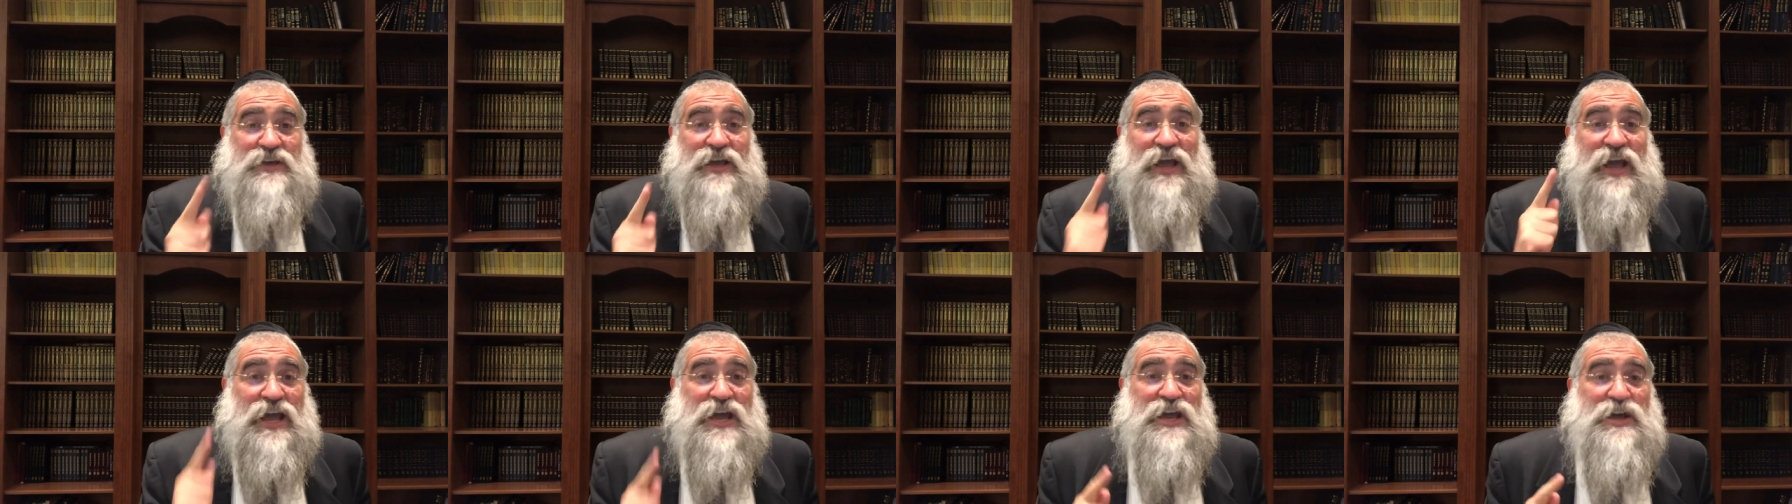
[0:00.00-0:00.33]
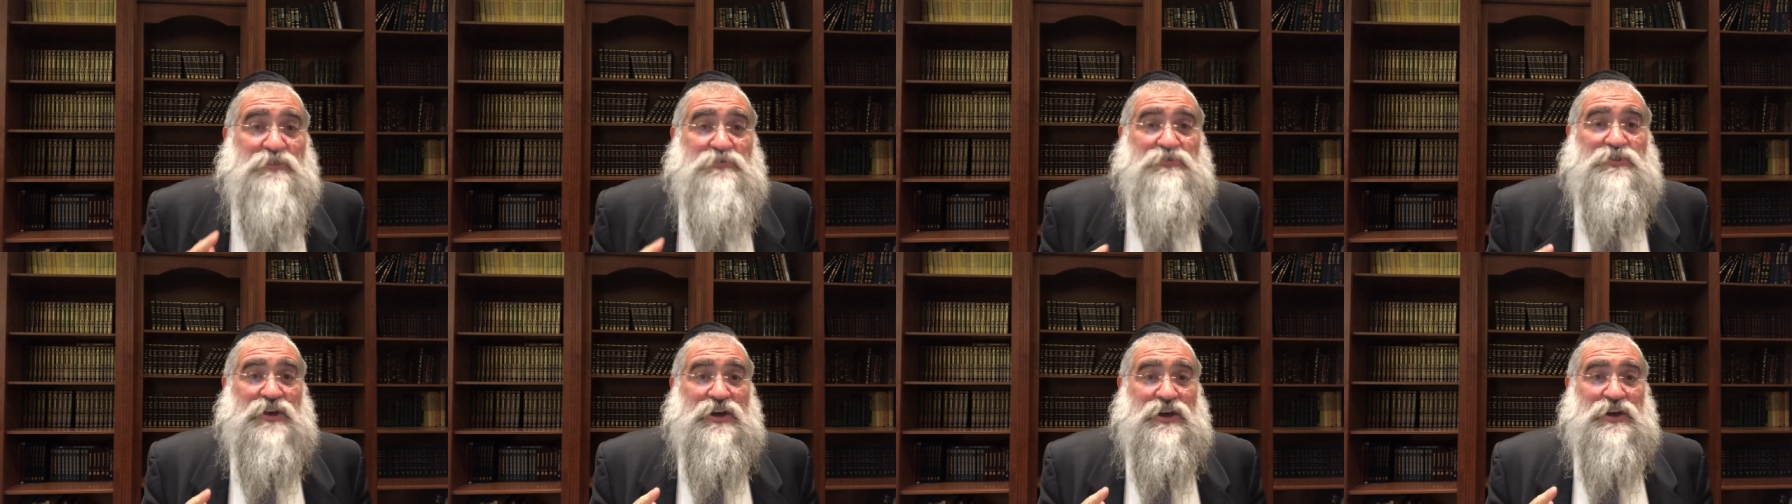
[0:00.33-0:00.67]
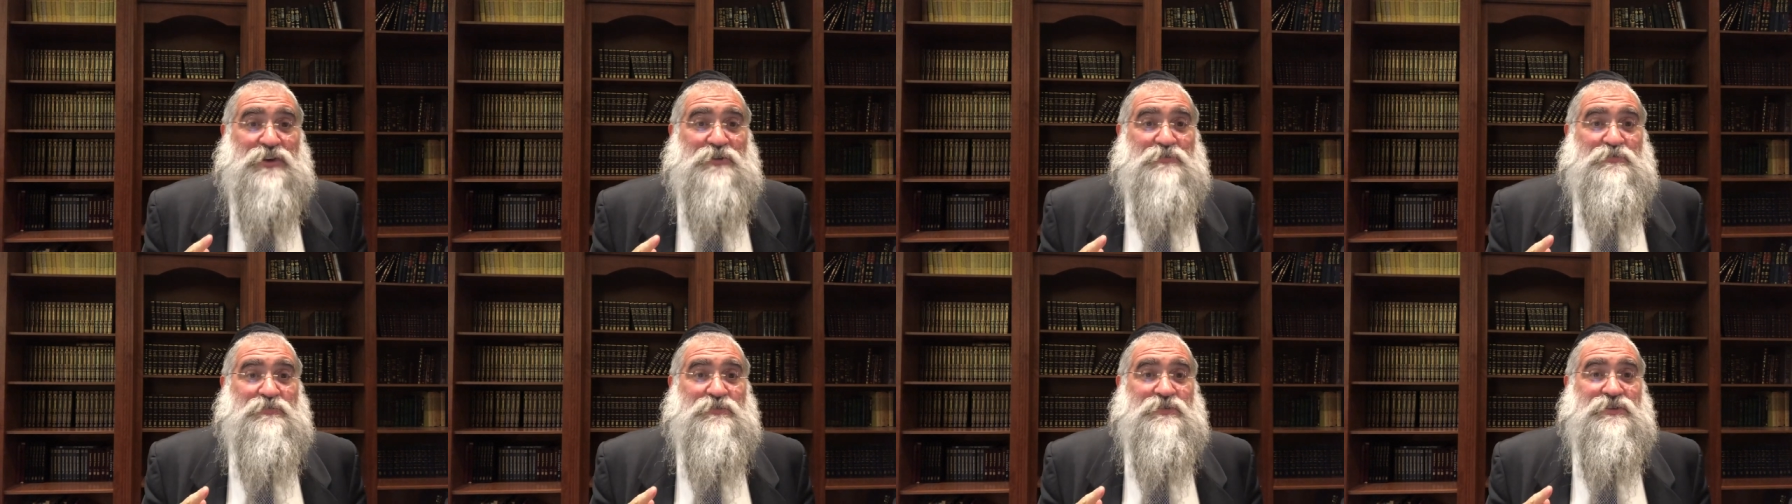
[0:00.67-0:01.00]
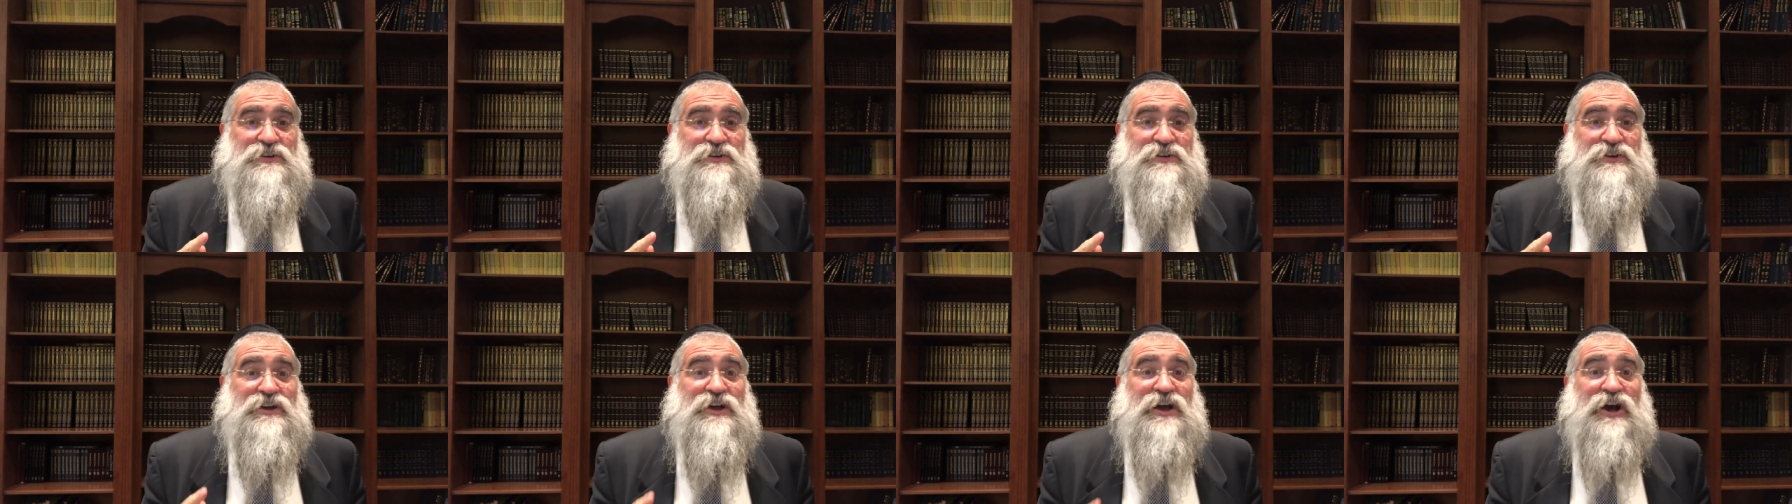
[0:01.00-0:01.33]
gave
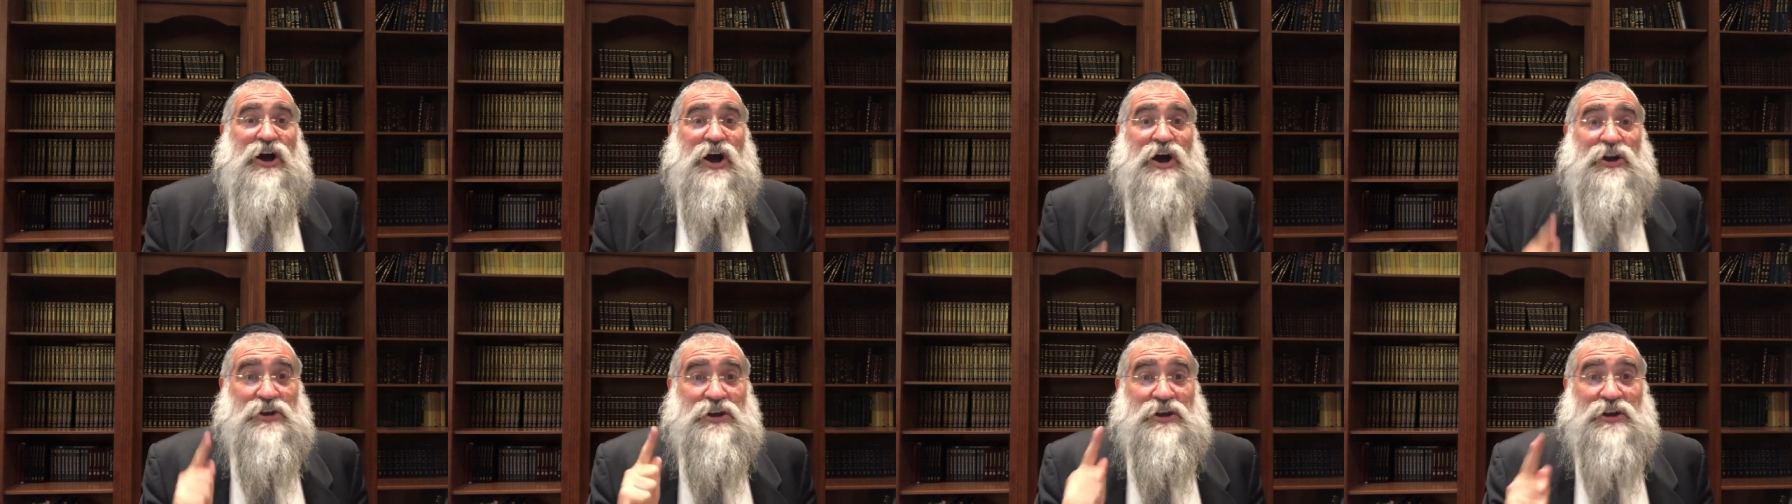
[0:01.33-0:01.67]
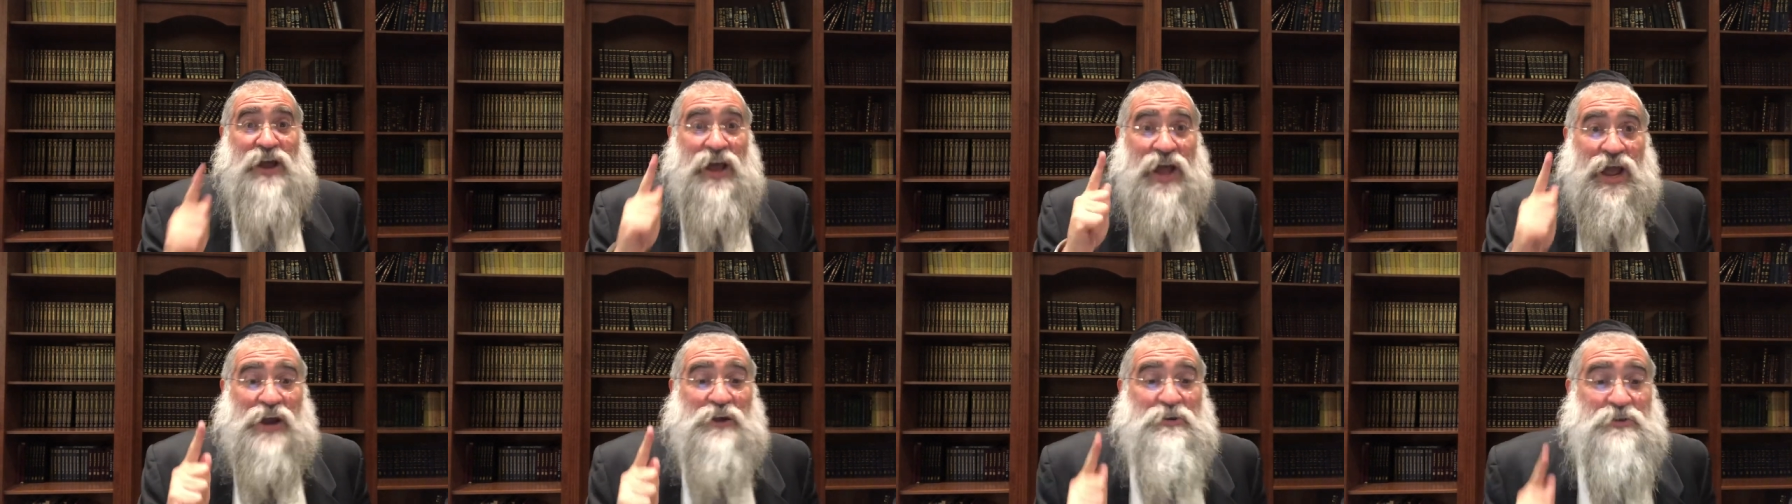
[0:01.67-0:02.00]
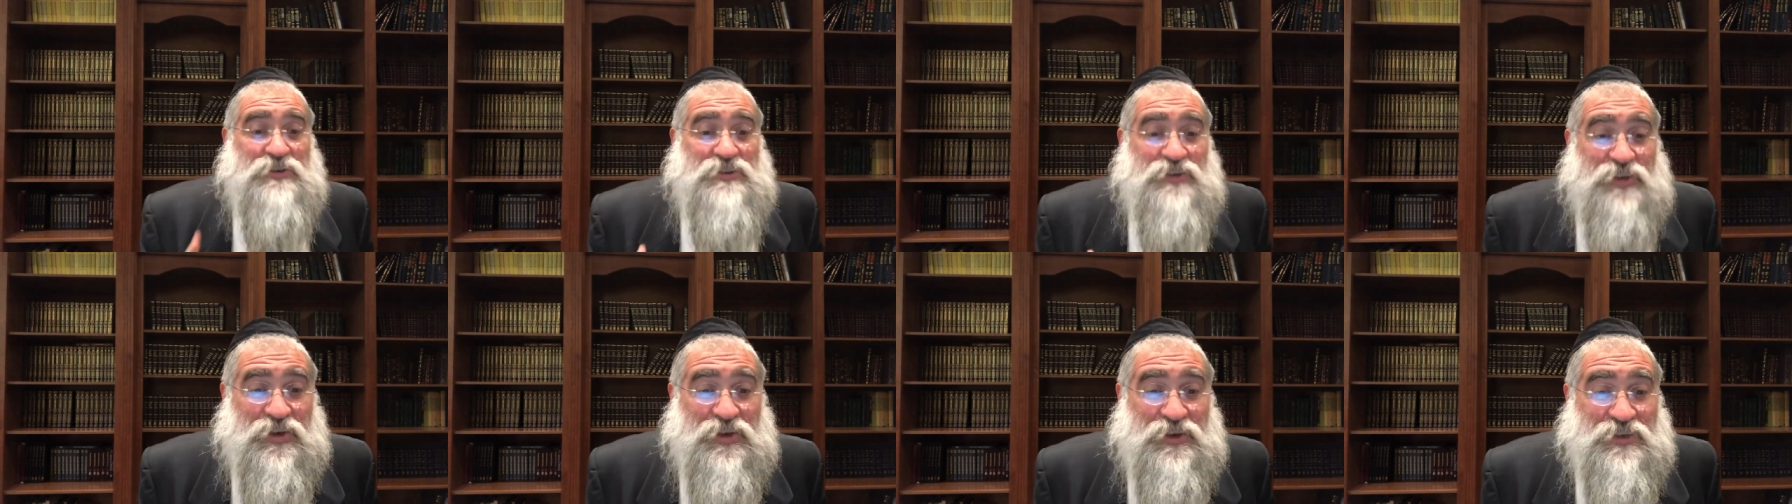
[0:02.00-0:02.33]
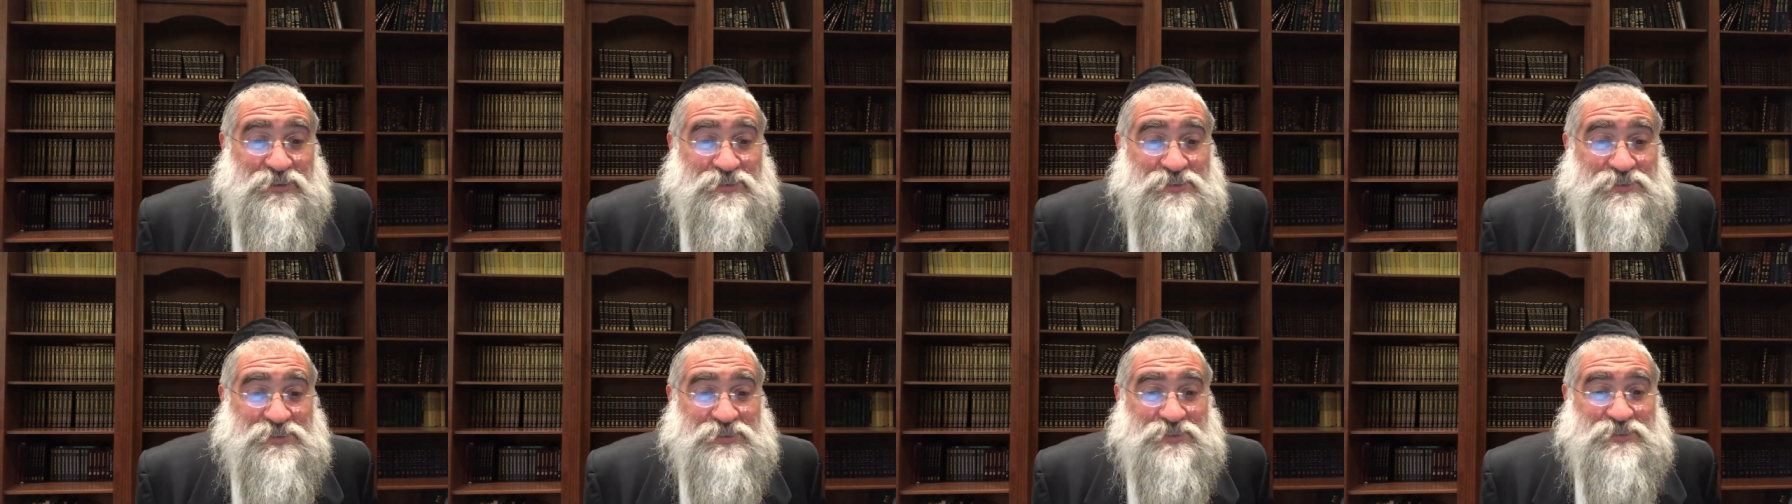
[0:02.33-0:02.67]
them an
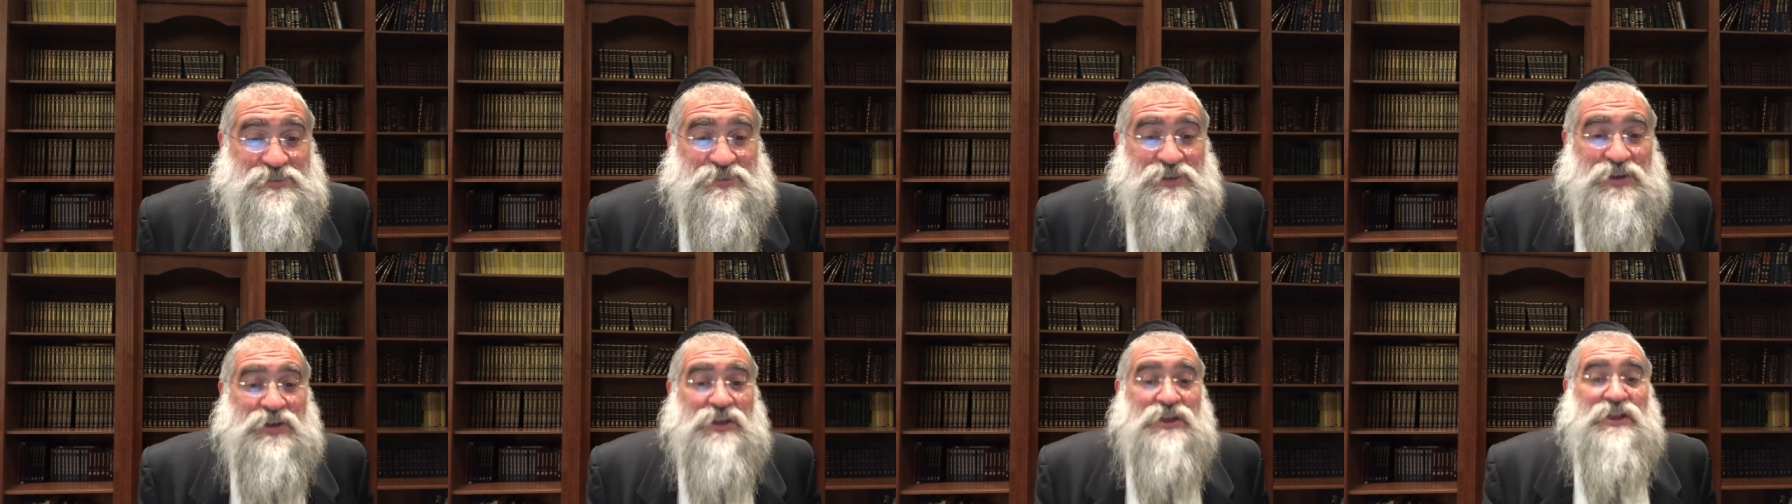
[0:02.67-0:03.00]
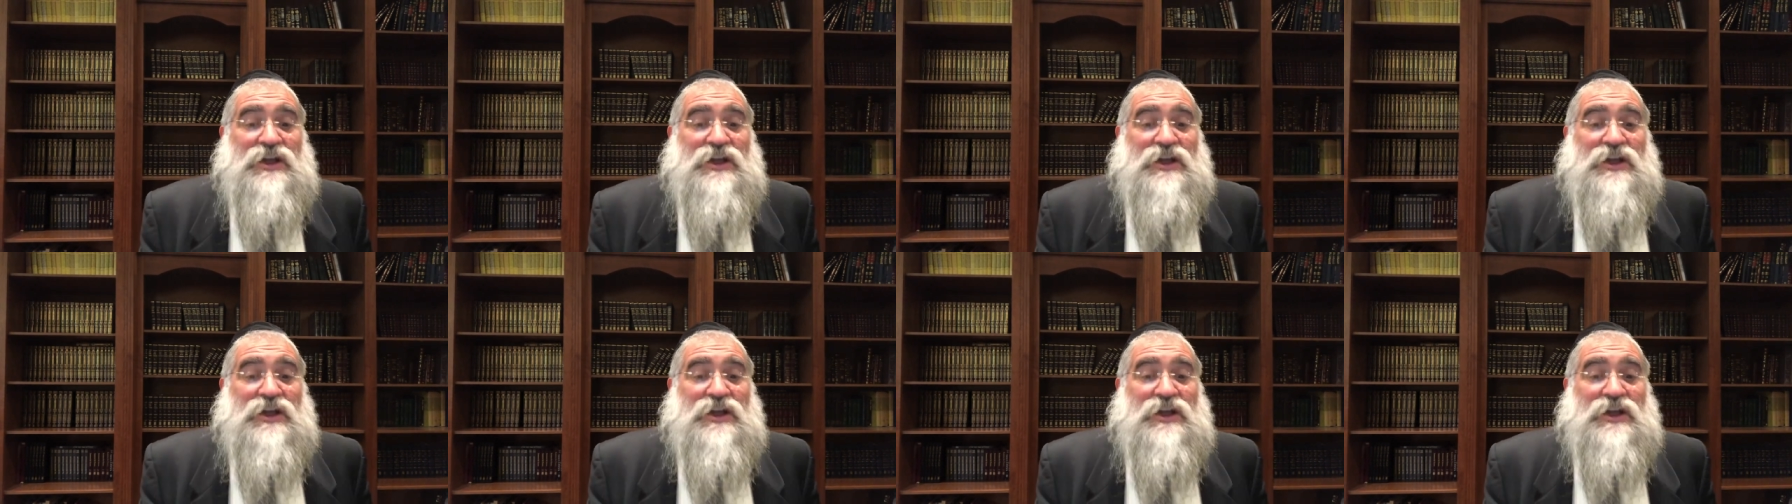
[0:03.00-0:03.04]
inheritance,